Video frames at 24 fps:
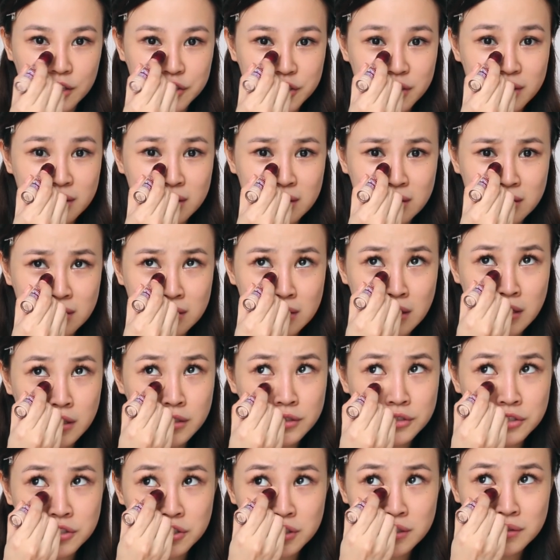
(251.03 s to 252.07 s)

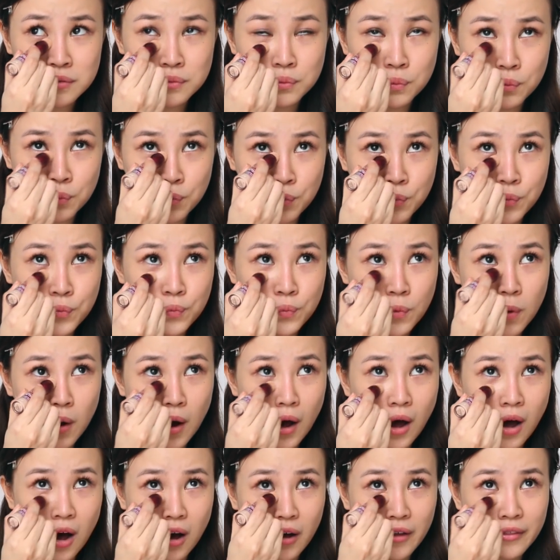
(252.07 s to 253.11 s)
just
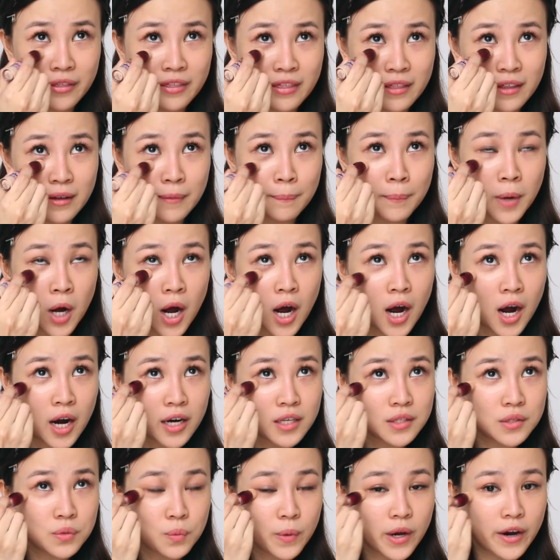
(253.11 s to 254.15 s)
on the
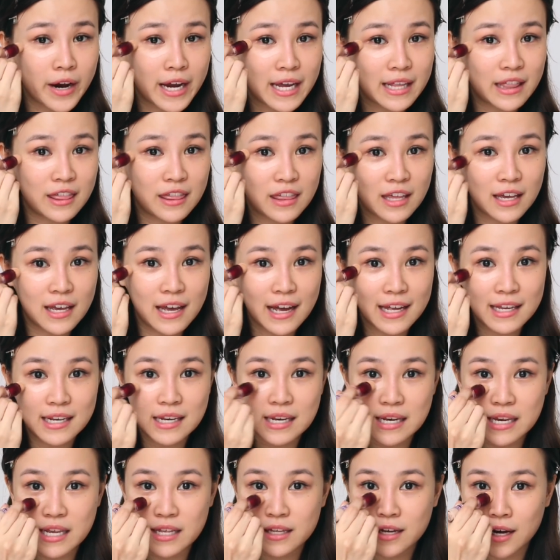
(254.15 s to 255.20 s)
parts where I think I
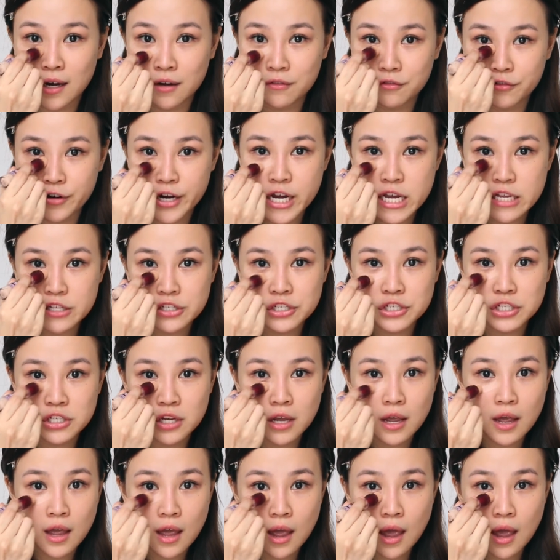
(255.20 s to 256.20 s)
need coverage,